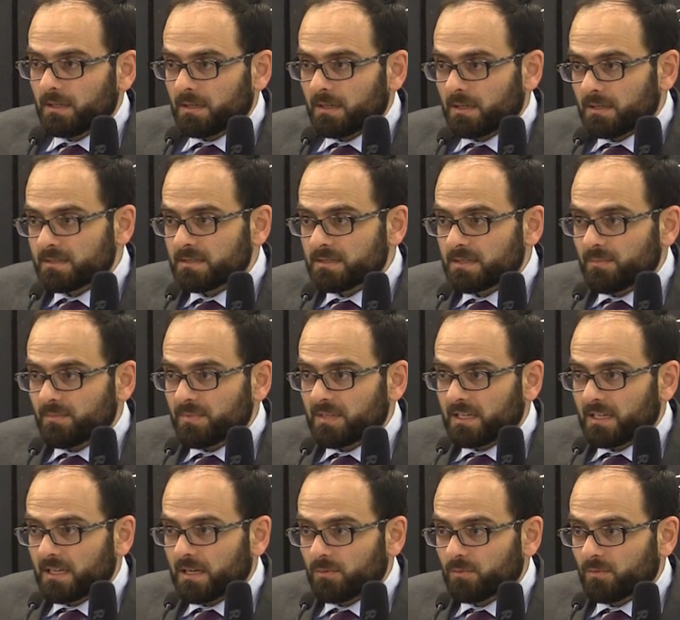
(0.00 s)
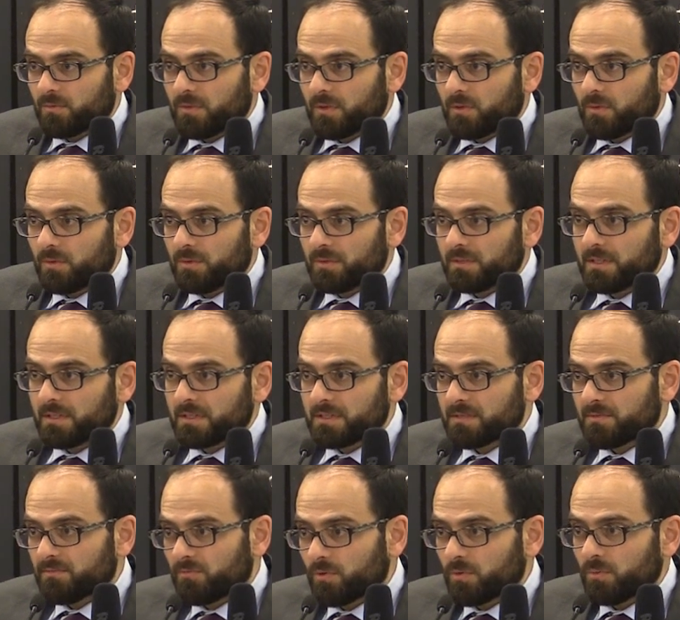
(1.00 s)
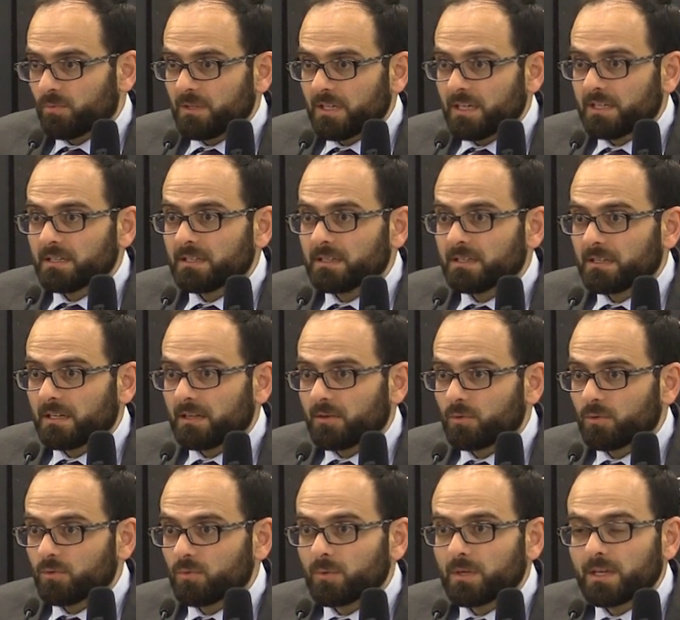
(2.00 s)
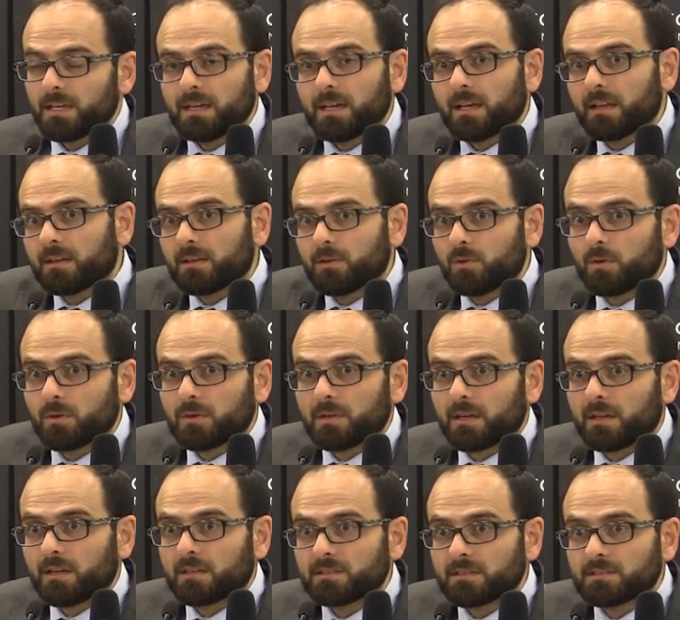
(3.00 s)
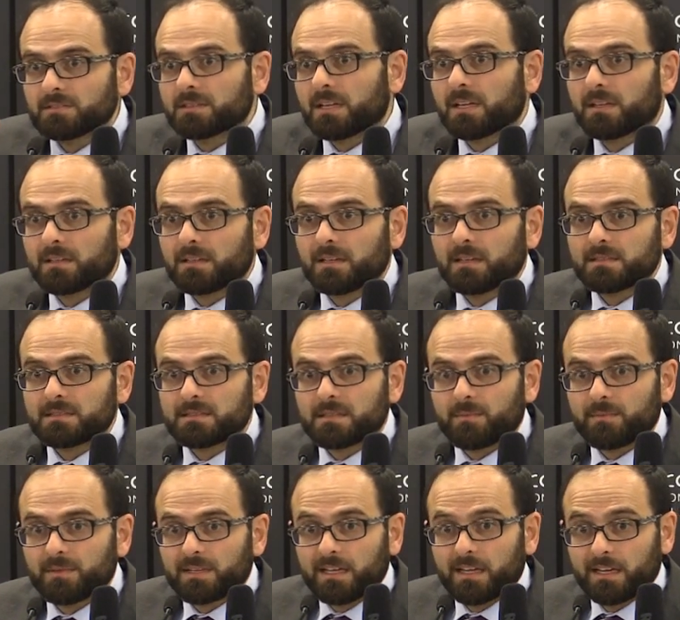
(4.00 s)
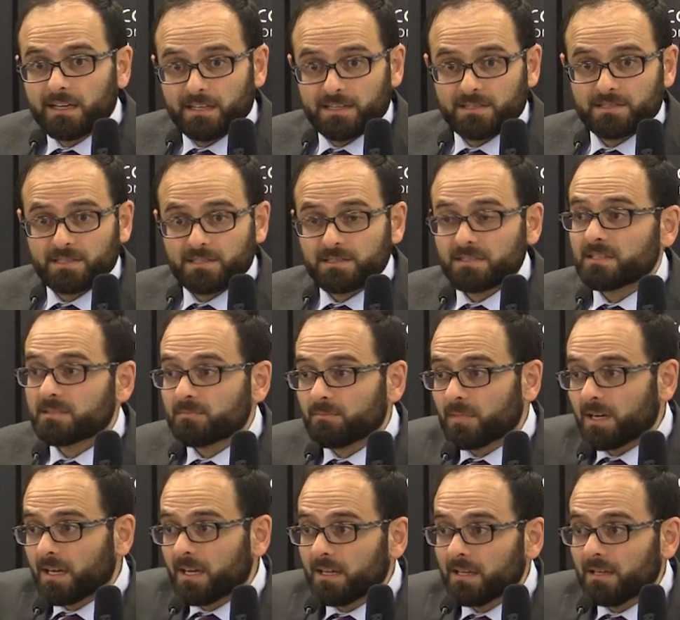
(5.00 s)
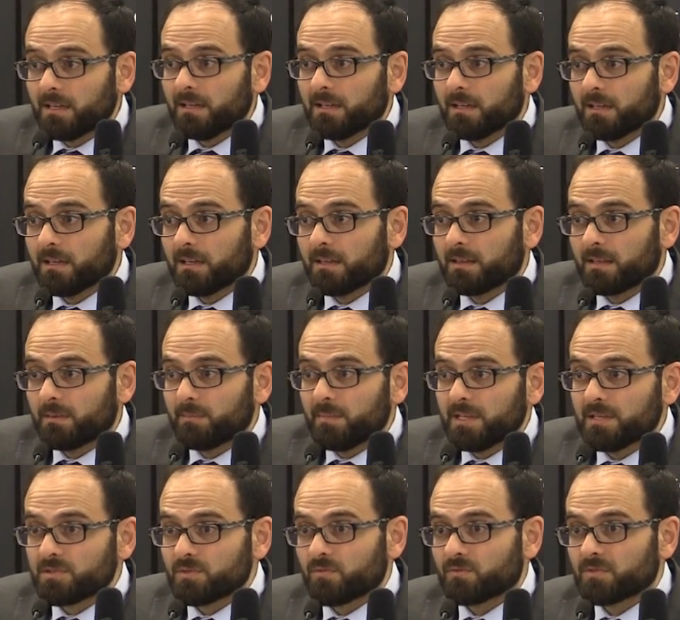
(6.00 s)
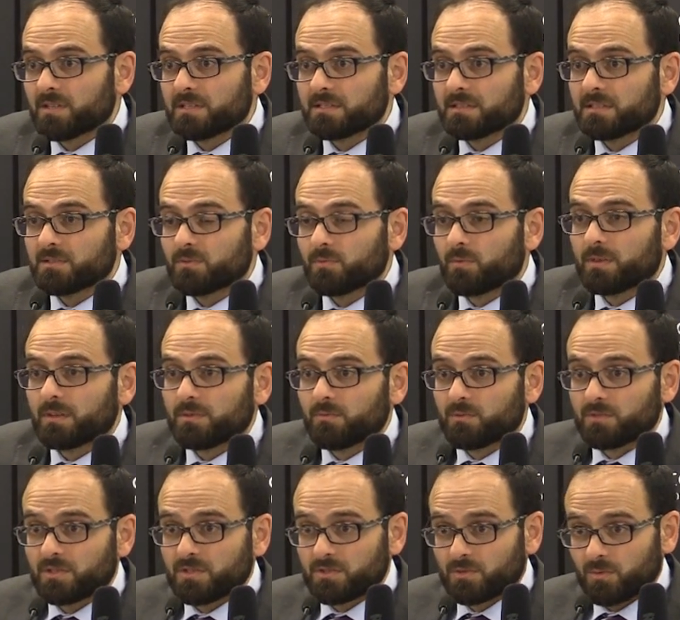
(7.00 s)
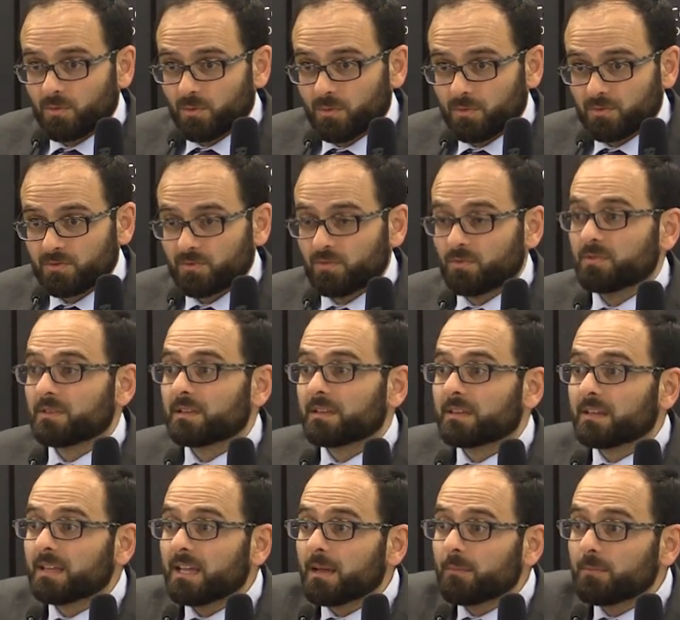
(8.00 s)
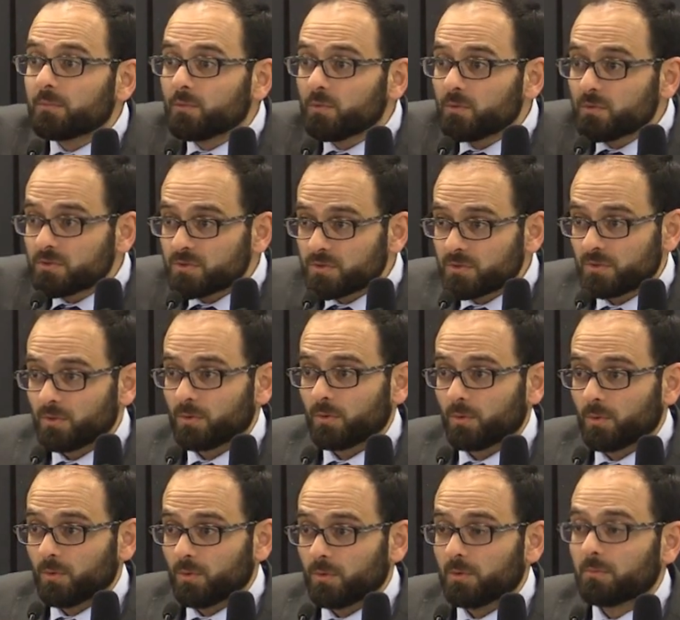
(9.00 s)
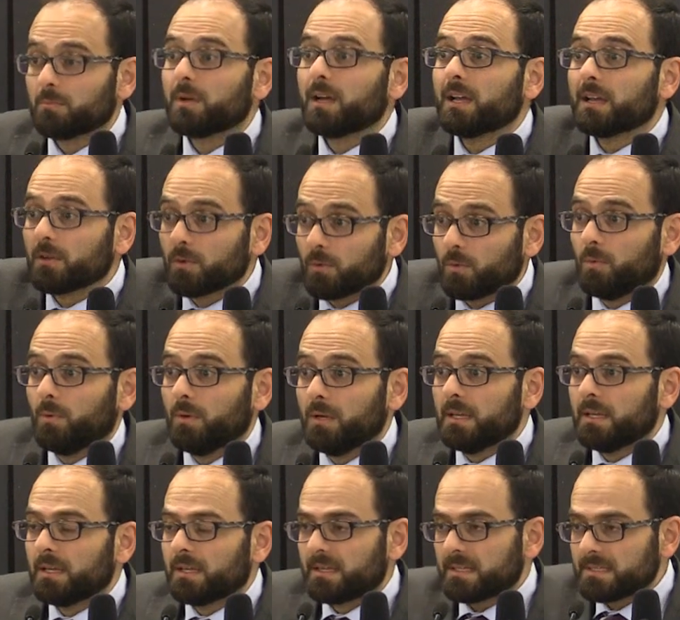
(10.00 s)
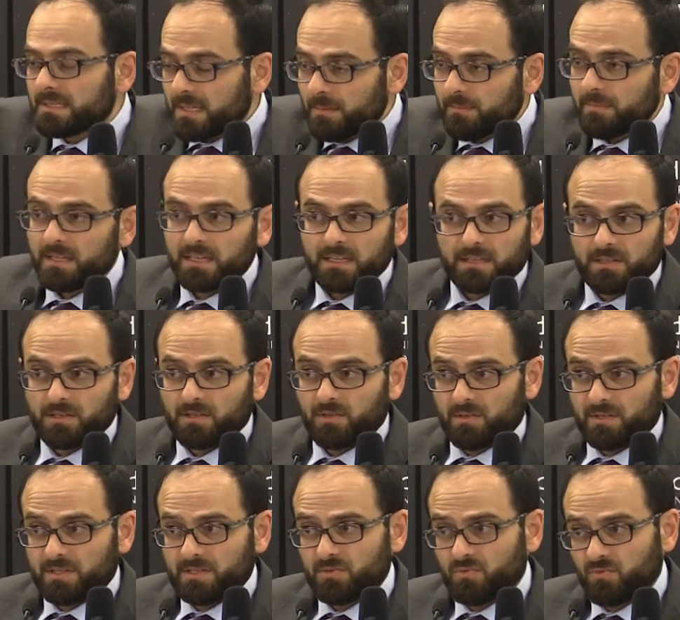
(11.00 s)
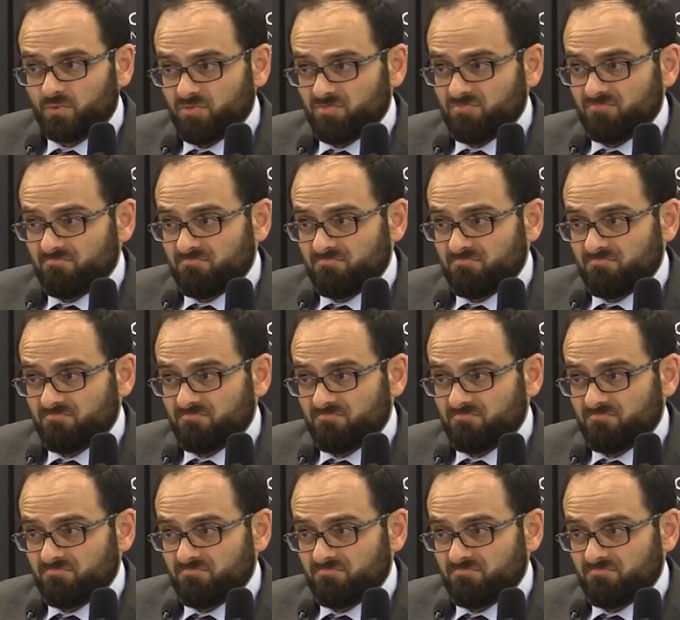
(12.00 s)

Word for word: cut something out of the context, formulate it in a good way, and corner the judge and get something against justice by the means of justice, which is law. So they abused law by law. The same thing terrorists do.